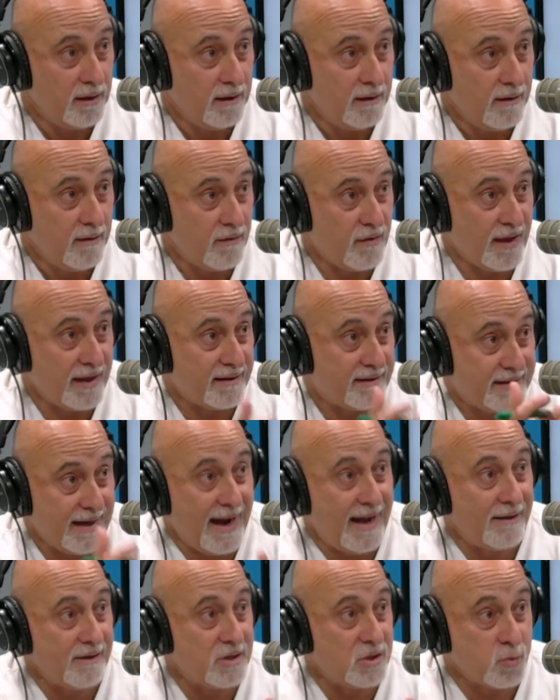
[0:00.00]
that
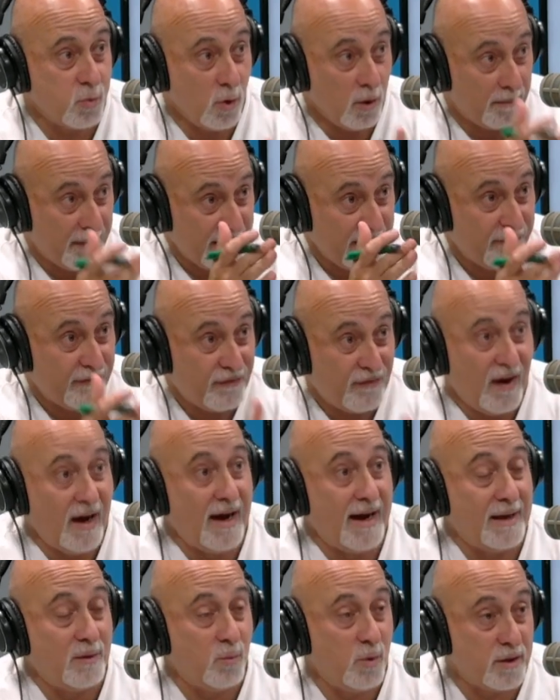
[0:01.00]
Dallas will be
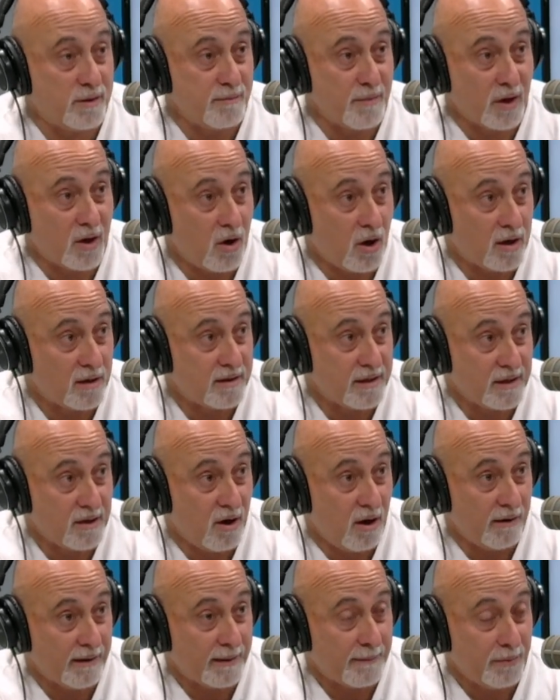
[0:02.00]
fine with McCarthy
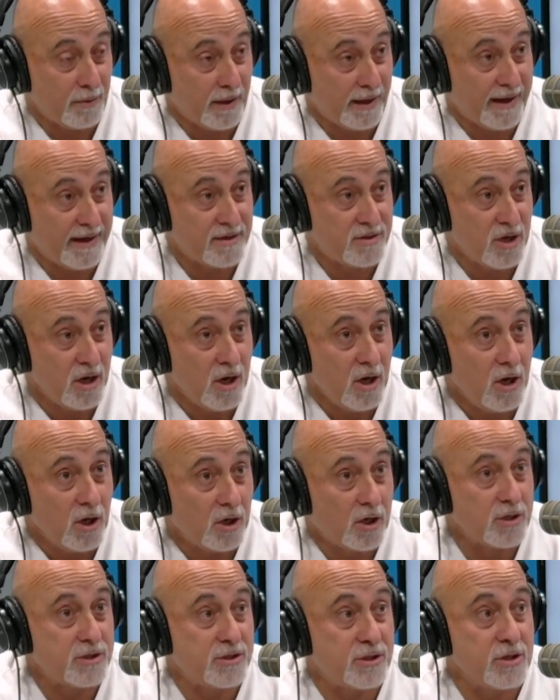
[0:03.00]
calling plays,
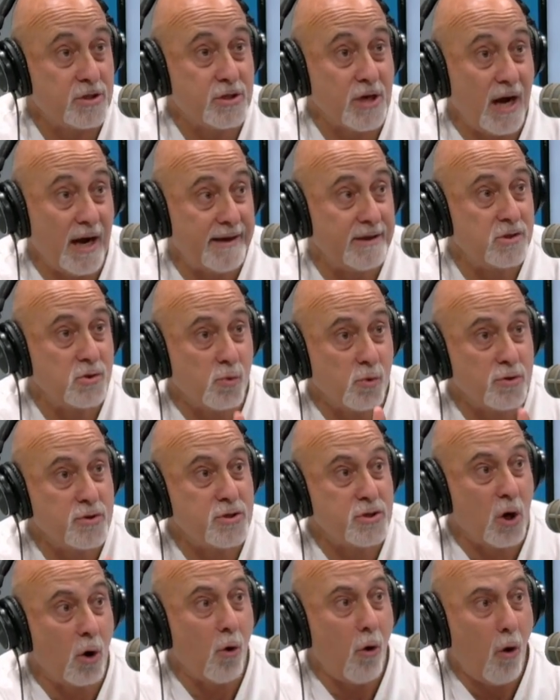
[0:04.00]
because the Giants were
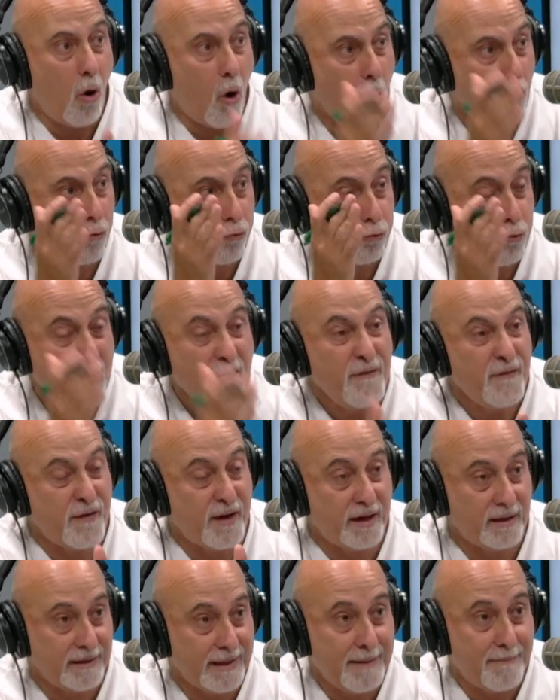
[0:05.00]
so
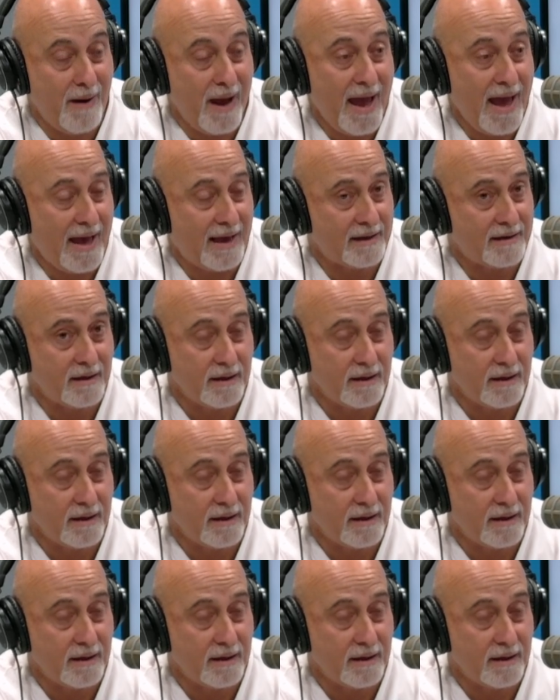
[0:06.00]
horrifically bad.